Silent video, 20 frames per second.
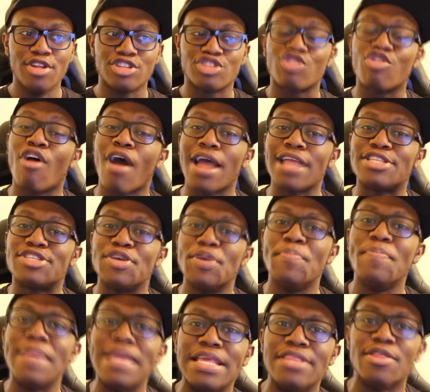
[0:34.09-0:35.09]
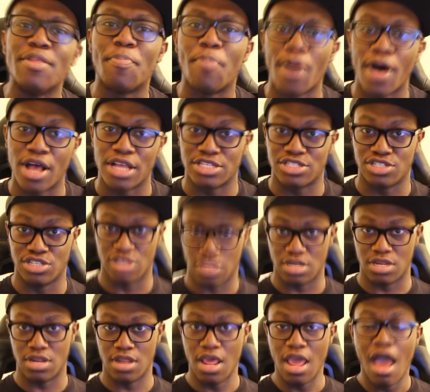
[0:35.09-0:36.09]
tried to meet the
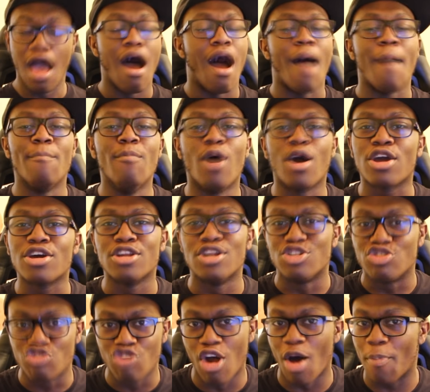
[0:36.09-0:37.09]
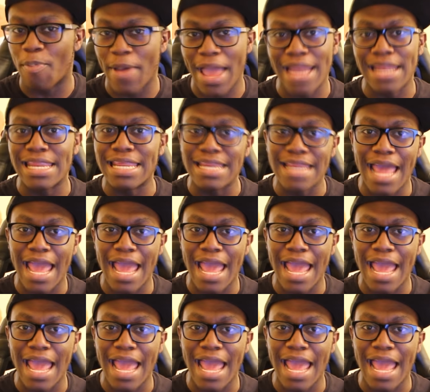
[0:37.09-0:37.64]
person. I'm not gonna drop any